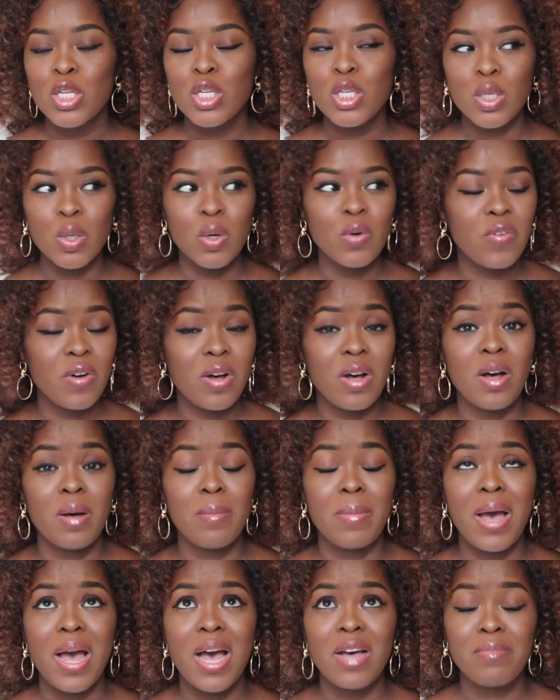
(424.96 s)
so far
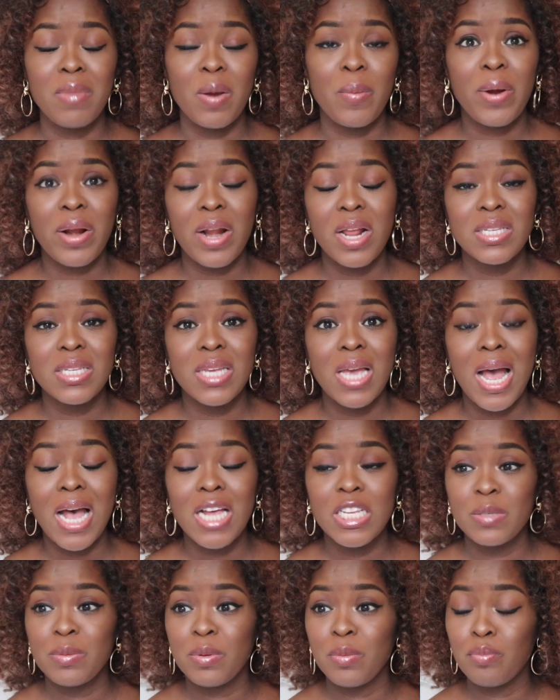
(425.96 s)
my pregnancy
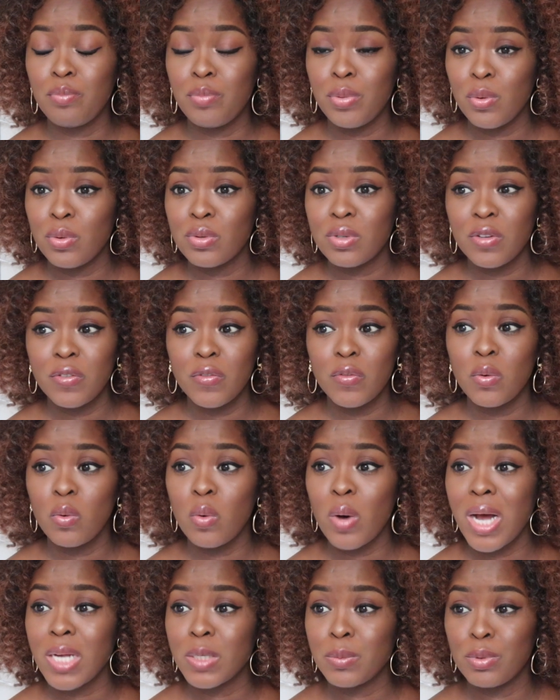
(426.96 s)
has been beautiful,
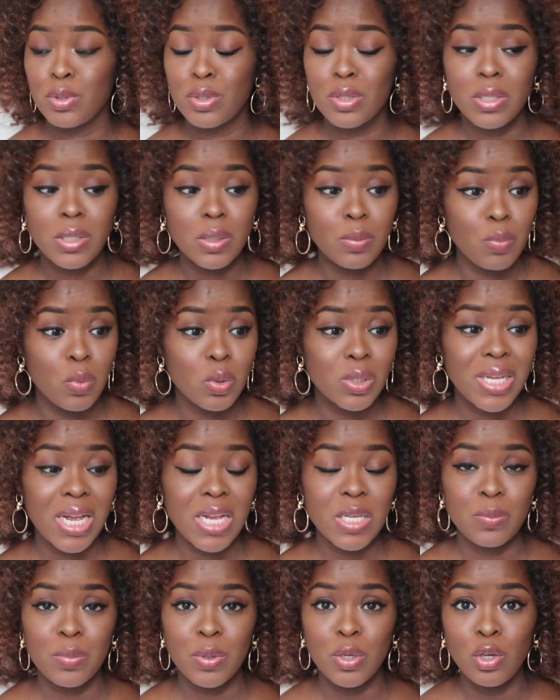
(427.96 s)
has been smooth,
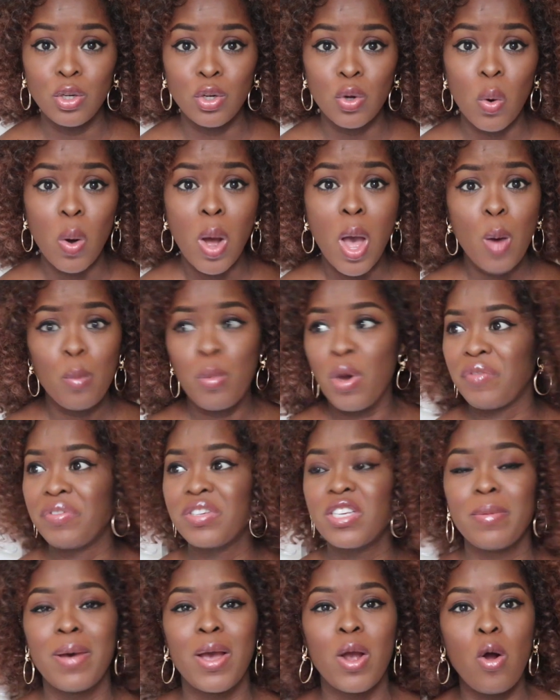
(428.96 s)
has been, you know, but every
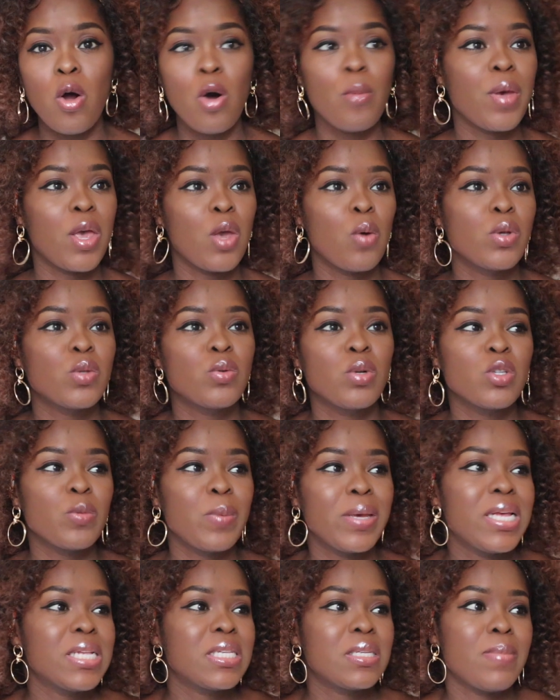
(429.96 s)
time I come here, you always want to
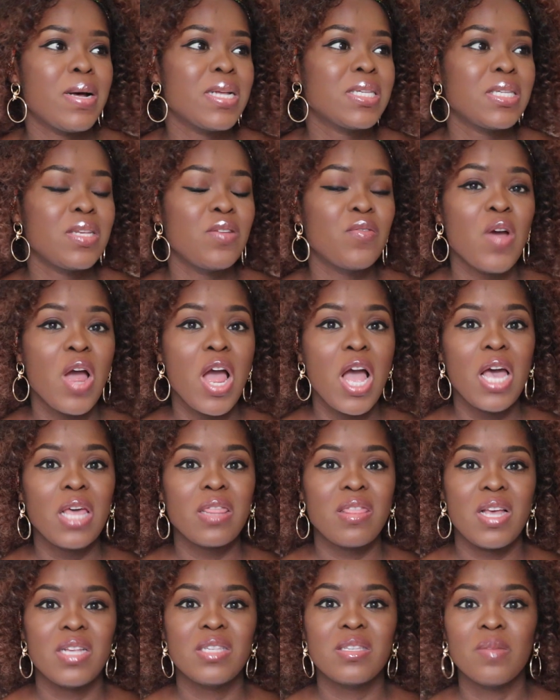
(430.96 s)
make it seem as if
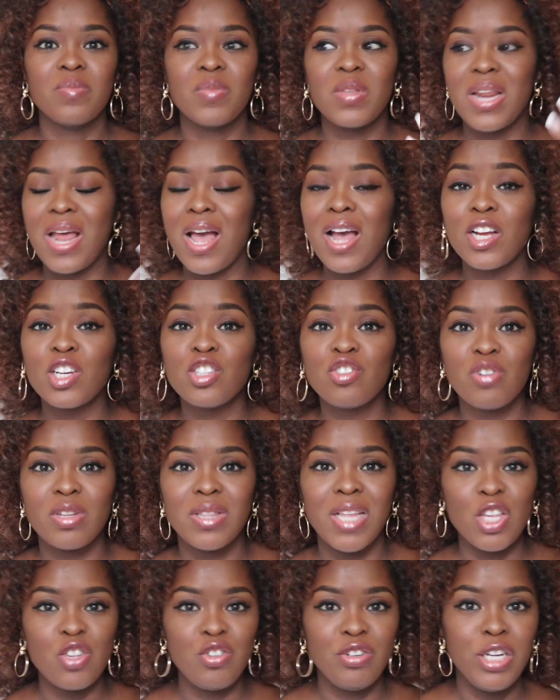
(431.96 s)
there's something extra
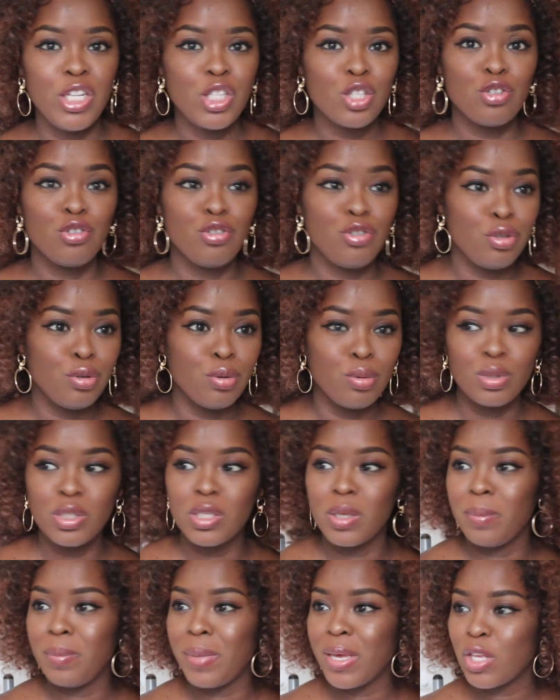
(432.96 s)
that you need to do
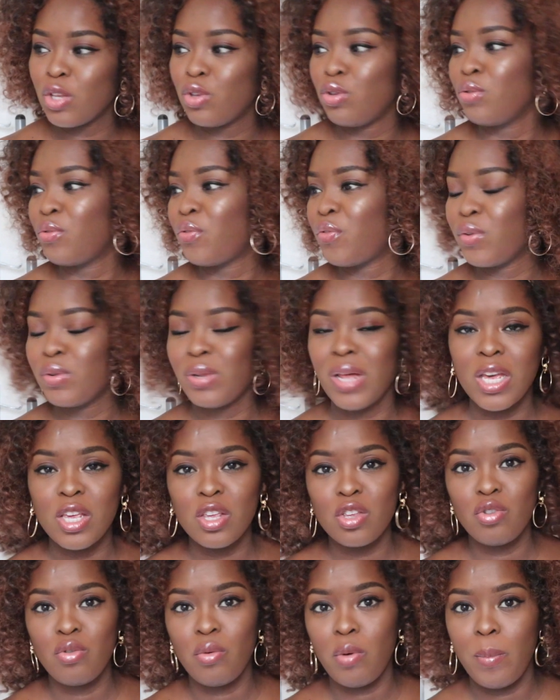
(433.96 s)
to make you feel
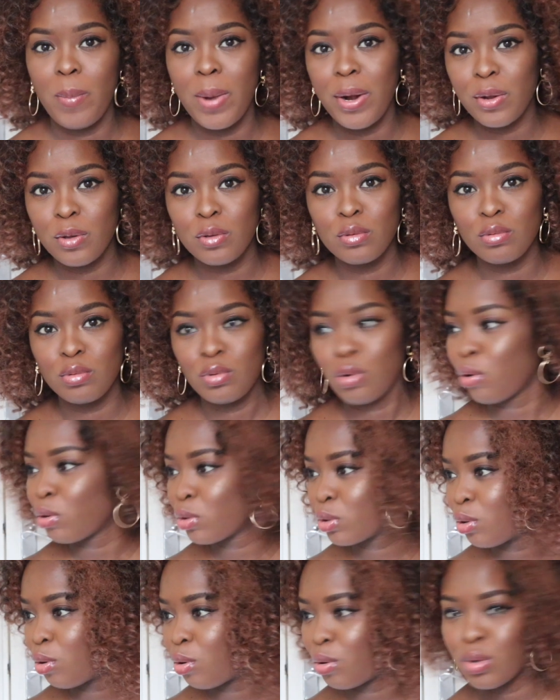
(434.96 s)
like you're a medical
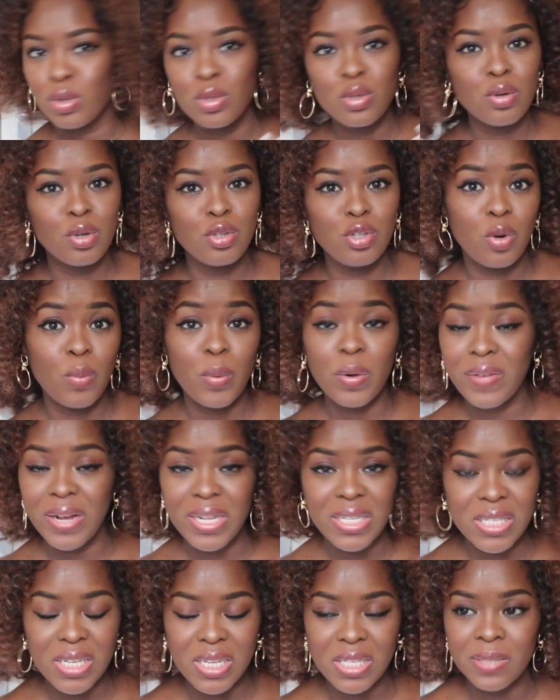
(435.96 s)
doctor or a surgeon or whatever
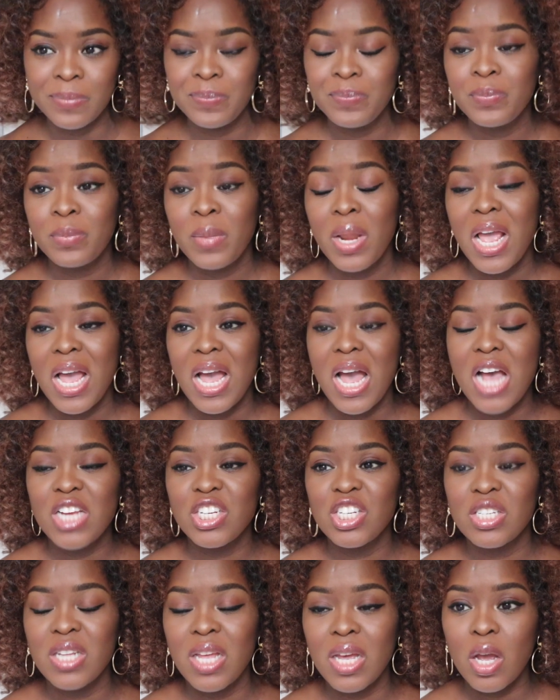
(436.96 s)
it is. And
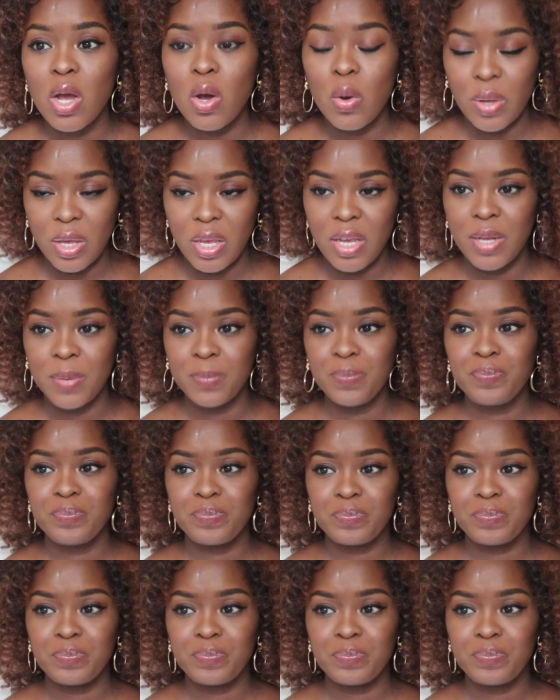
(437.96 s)
she's like, okay,